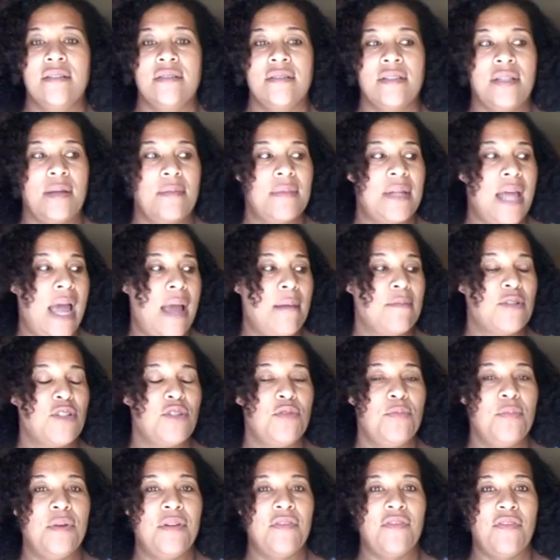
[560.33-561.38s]
sometimes
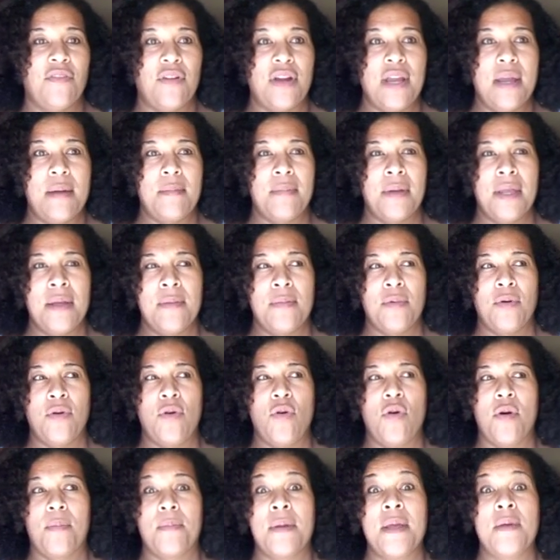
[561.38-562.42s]
you befriend people,
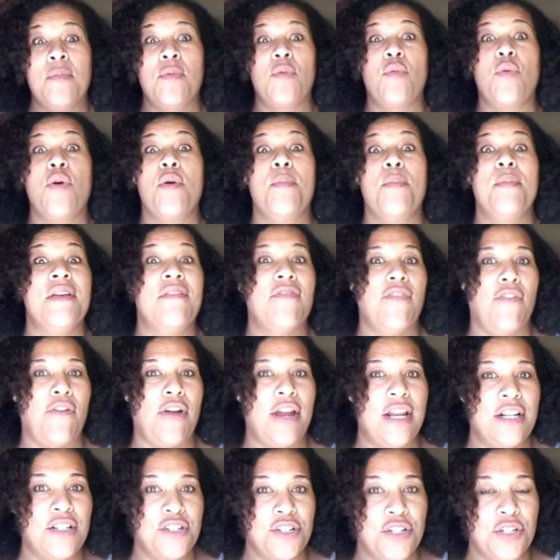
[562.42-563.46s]
or people will
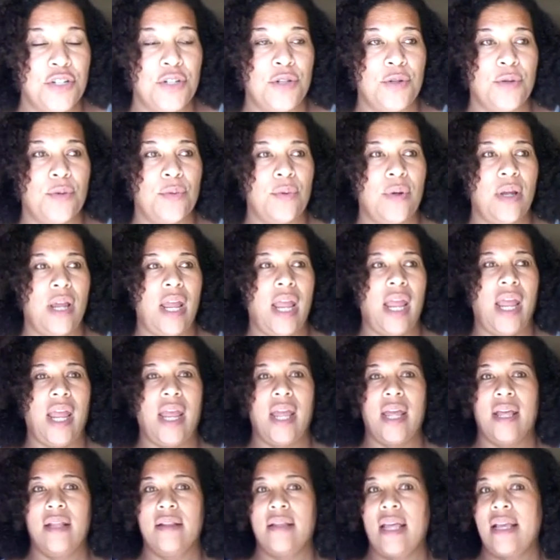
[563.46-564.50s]
befriend you,
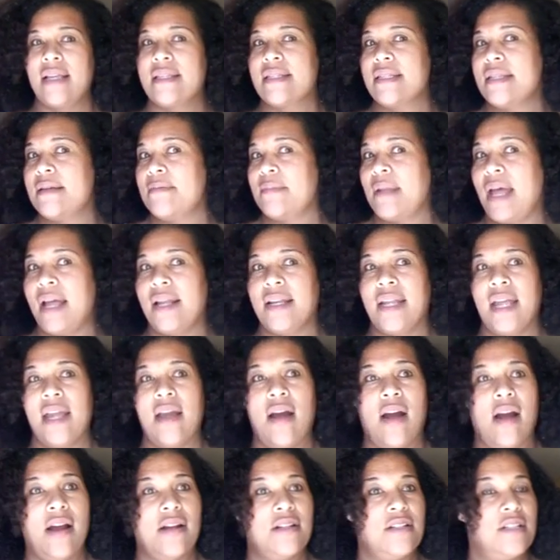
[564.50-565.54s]
and they seem like they
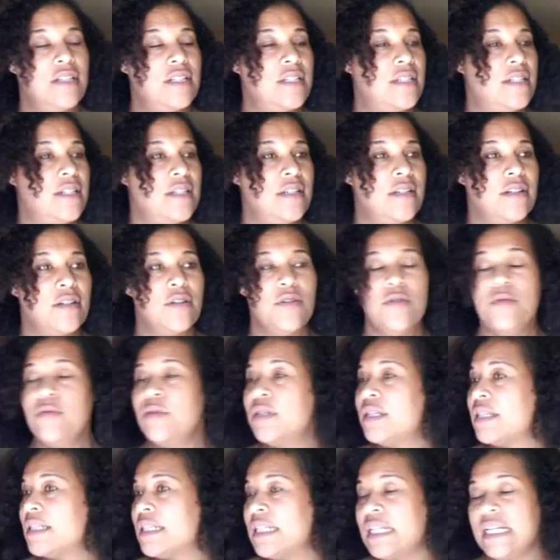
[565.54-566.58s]
are just the
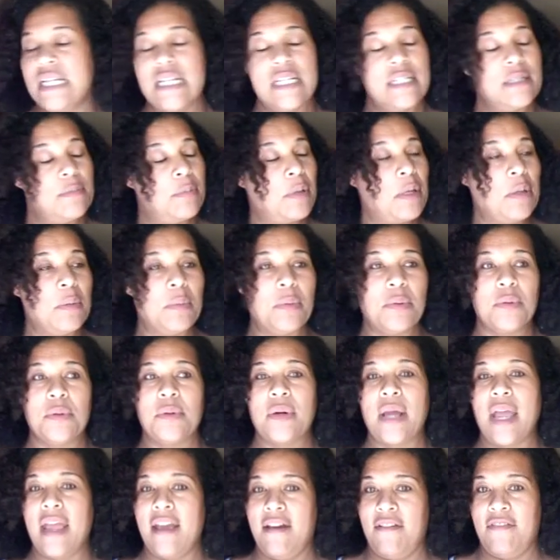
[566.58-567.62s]
coolest, neatest
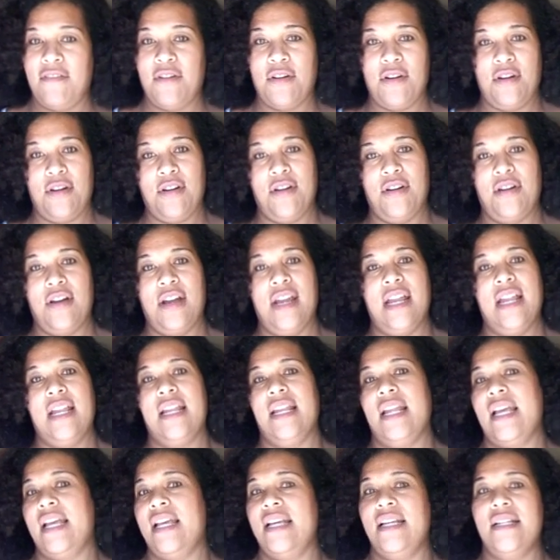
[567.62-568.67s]
people ever,
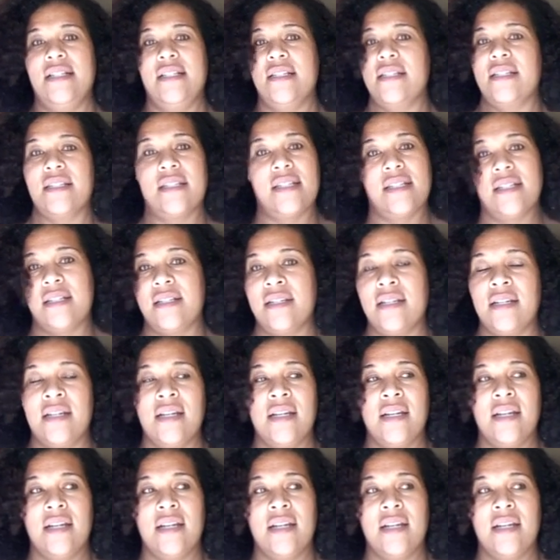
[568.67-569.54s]
and they just,